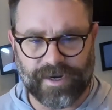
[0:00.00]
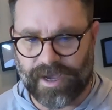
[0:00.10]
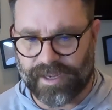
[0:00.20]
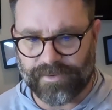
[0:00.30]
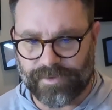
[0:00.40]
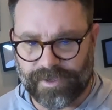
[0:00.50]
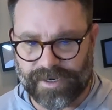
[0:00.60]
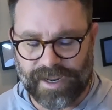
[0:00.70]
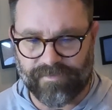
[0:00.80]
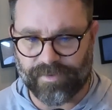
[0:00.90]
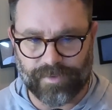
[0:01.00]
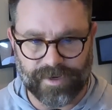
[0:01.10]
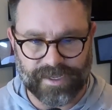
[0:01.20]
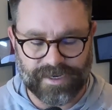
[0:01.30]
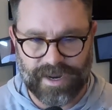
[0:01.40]
Hollywood and
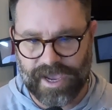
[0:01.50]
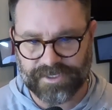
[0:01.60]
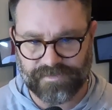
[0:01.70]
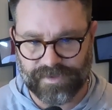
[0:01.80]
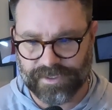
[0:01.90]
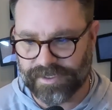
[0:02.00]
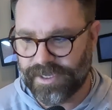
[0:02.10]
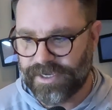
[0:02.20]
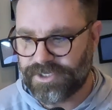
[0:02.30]
everyone in Nashville